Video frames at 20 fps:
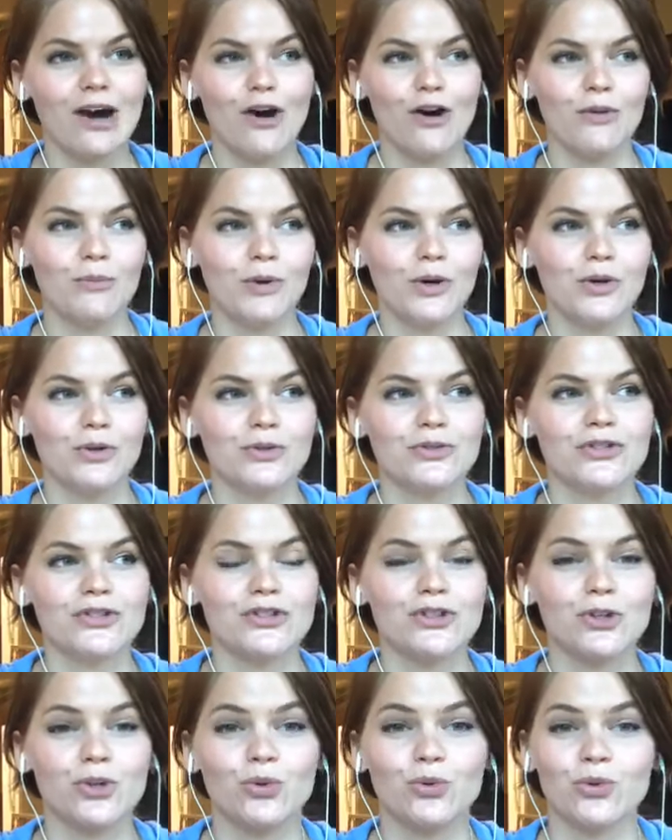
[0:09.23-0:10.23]

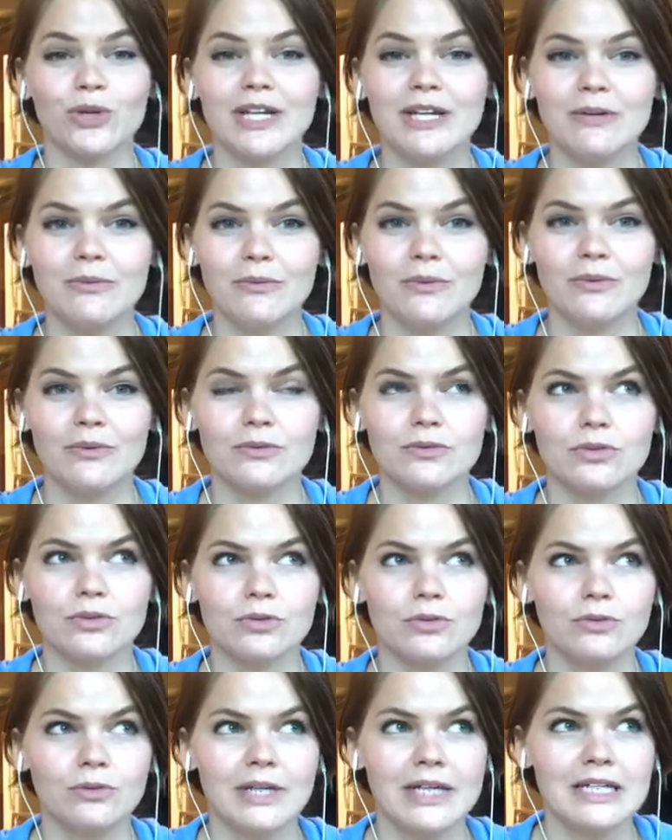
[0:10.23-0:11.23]
almost 2
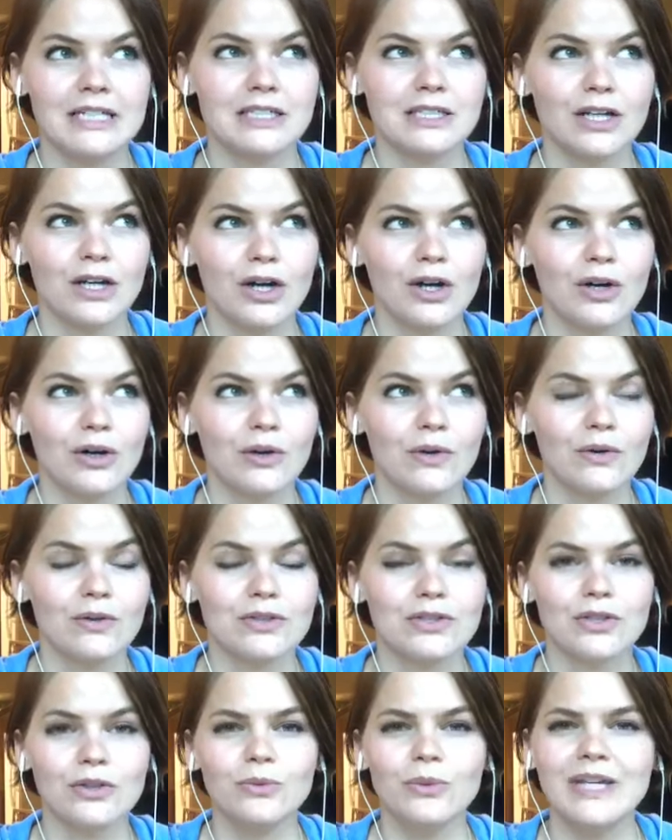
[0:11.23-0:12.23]
weeks ago
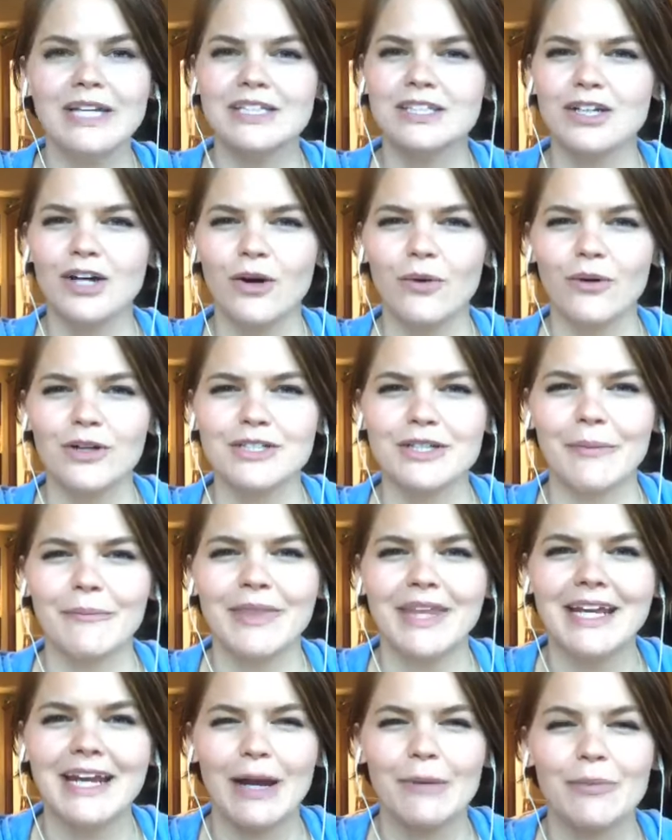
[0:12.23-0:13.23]
or
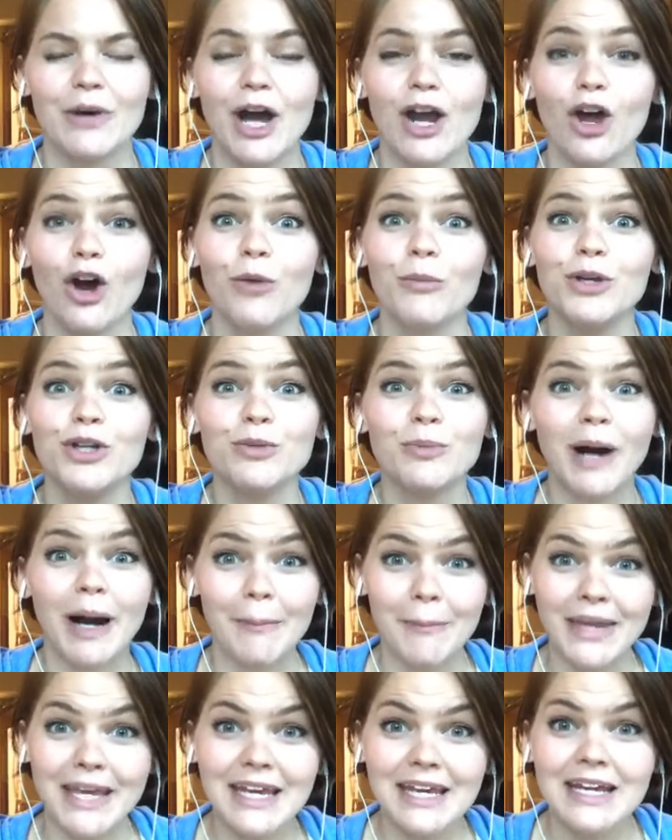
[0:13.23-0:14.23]
something, I brought home a new
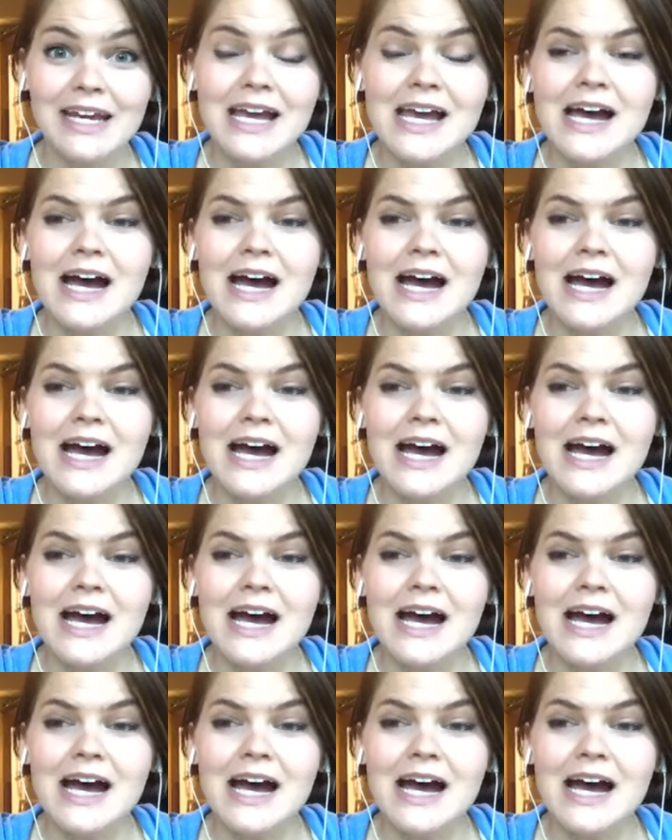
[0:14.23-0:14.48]
puppy.